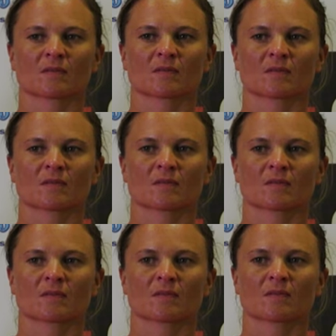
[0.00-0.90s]

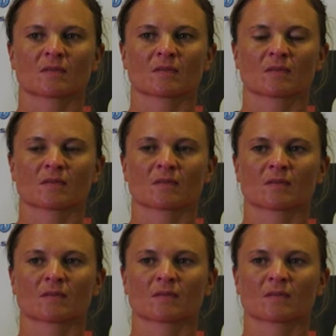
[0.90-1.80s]

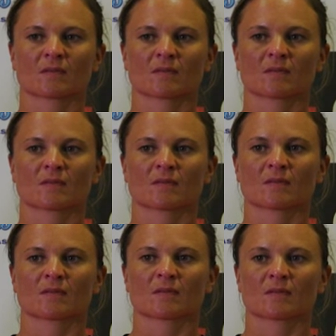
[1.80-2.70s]

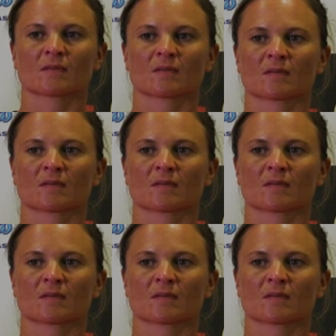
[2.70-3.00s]
This person isn't speaking.